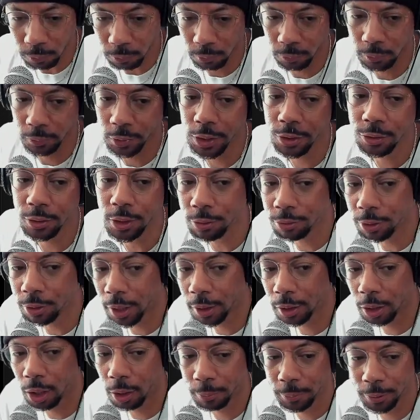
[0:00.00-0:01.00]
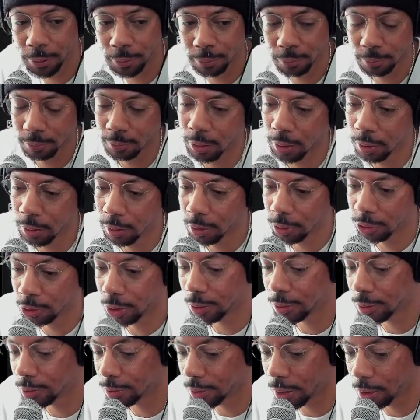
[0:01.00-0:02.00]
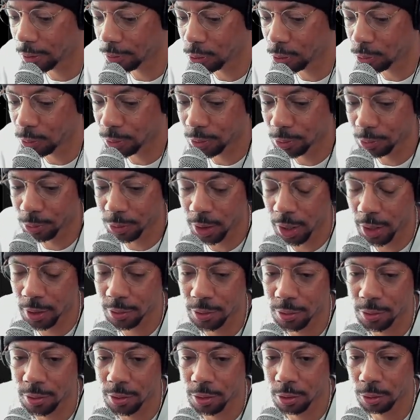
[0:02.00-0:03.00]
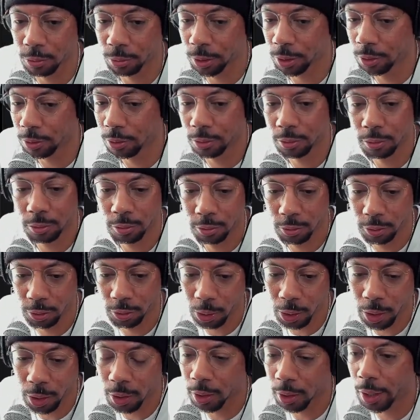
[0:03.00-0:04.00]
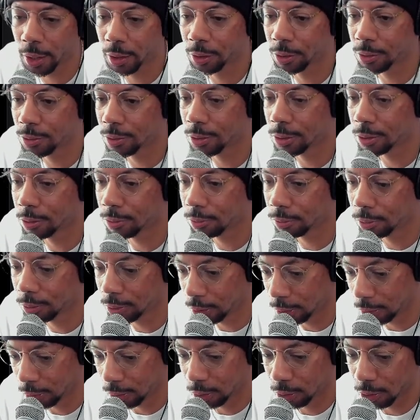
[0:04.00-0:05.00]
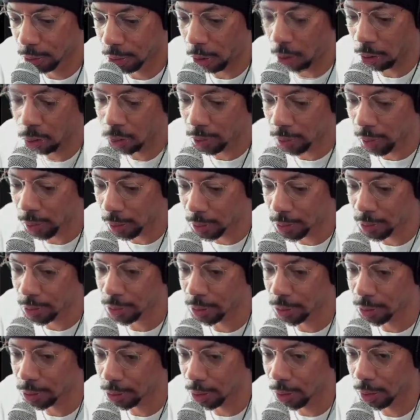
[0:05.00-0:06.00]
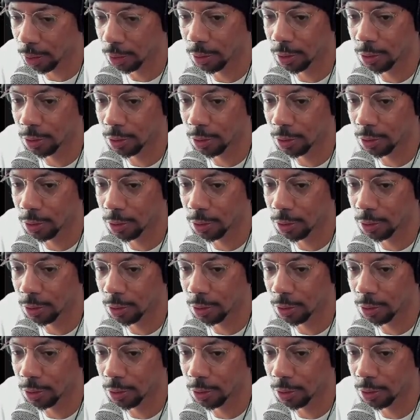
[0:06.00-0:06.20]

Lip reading: This DeFi llama. Check this out if you want some stats to see the real. You ain't got to lie to yourself. All the data is on chain.